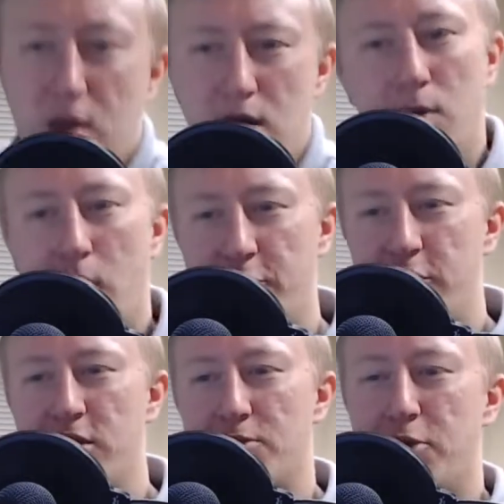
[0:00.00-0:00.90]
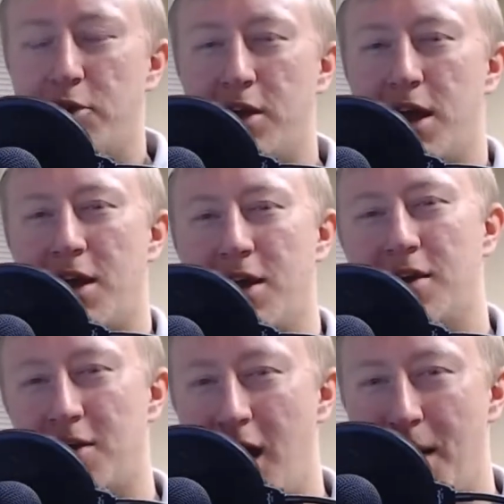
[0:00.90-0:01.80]
thing that really kind
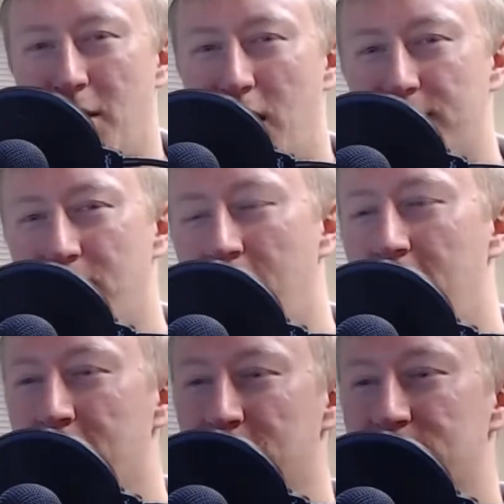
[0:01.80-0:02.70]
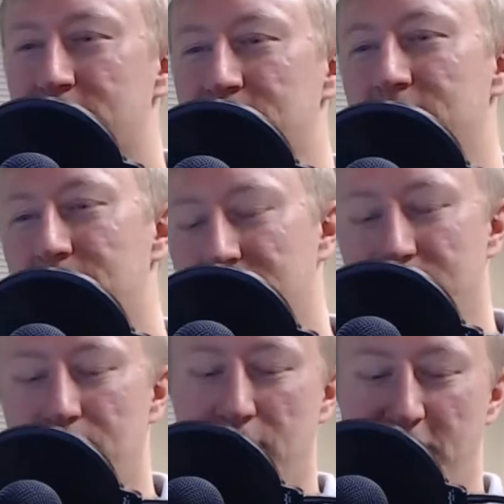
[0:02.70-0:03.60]
of caught me off guard was
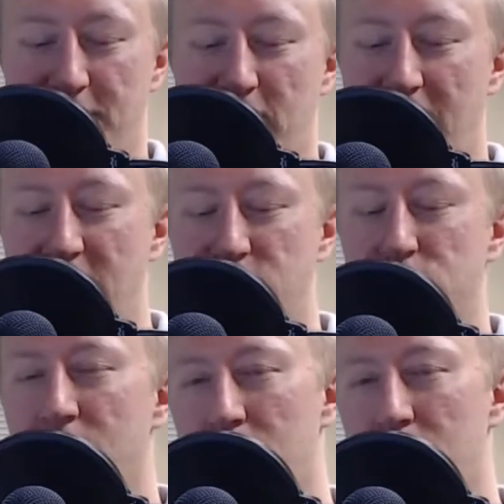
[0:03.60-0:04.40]
my friend Andrew.